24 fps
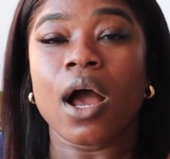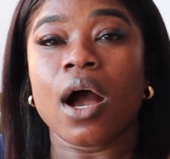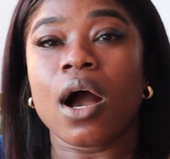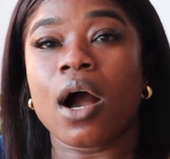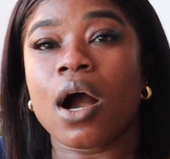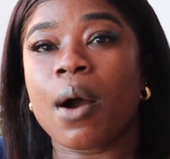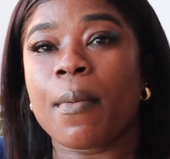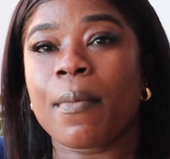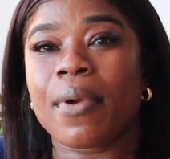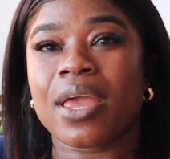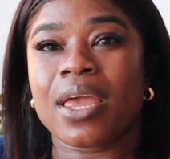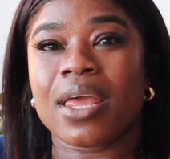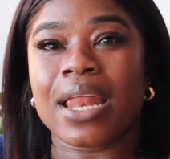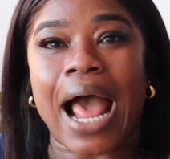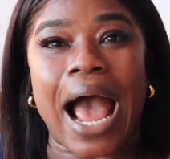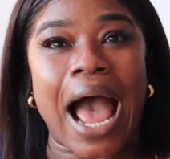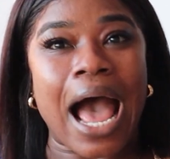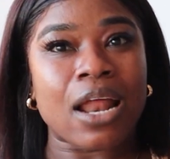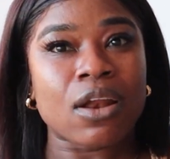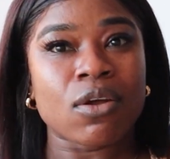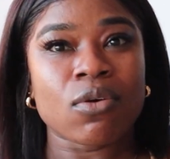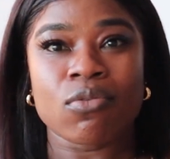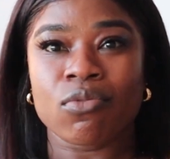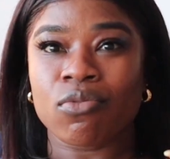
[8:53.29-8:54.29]
And
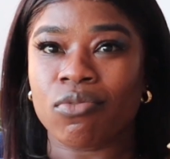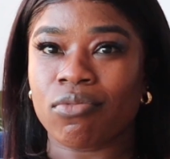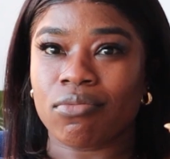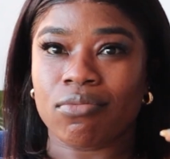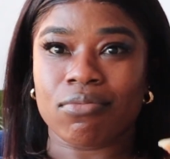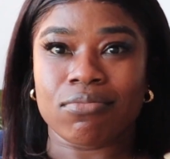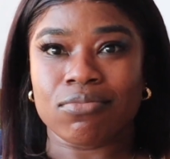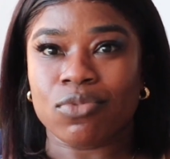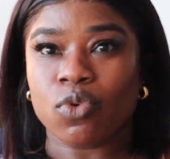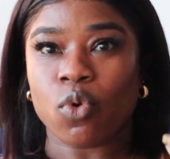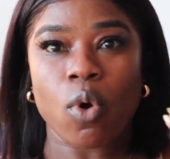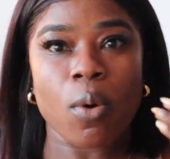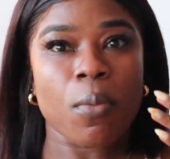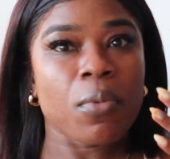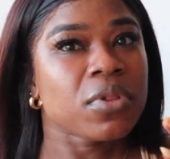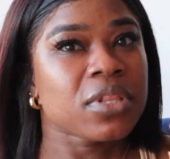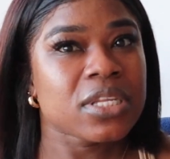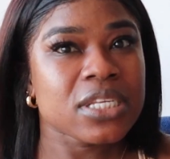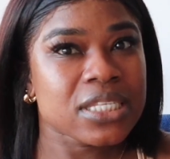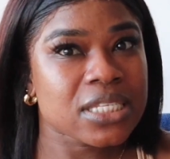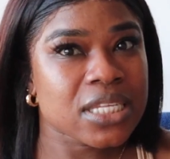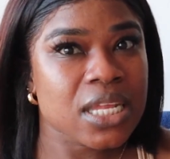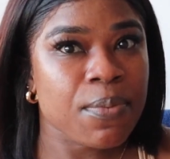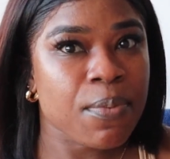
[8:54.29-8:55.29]
I don't
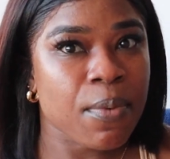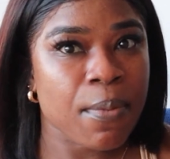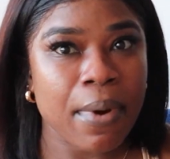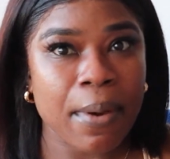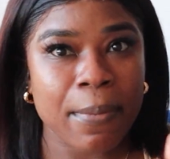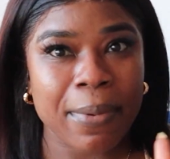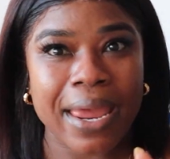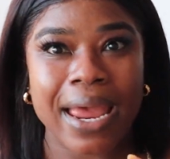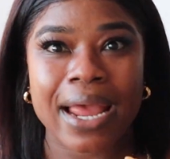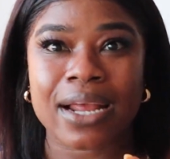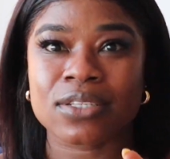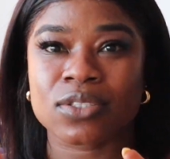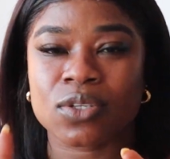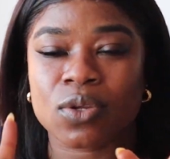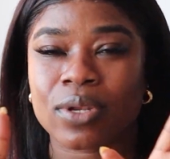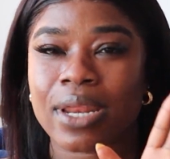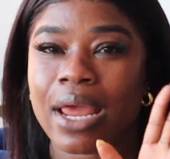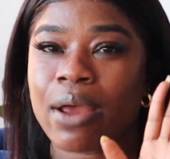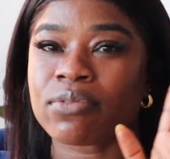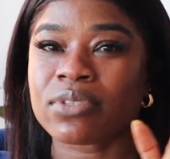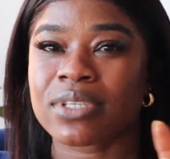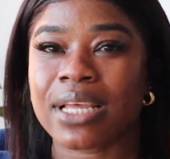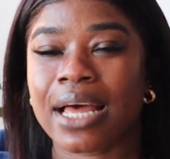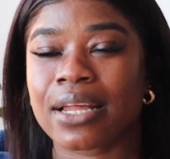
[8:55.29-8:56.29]
normally sleep on my back, so
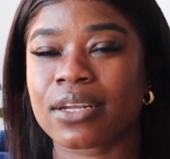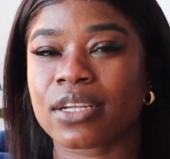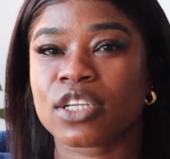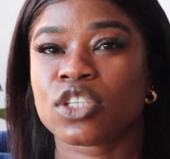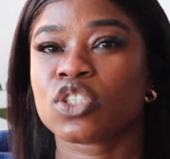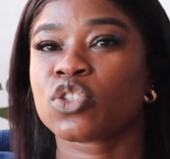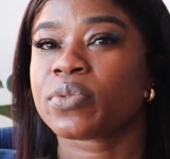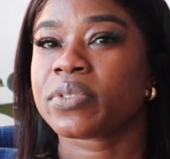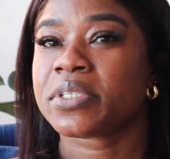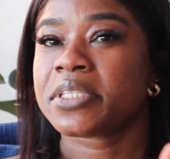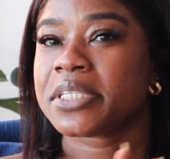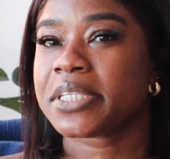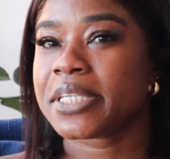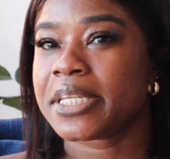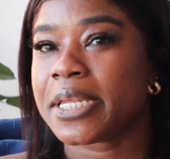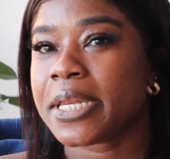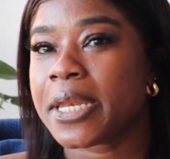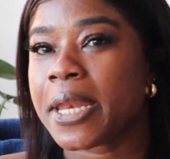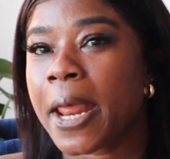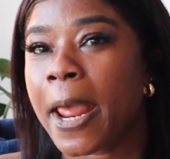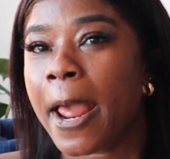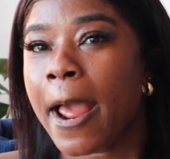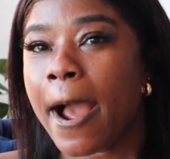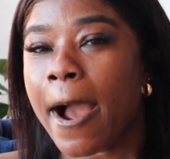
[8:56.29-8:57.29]
that was kind of interesting.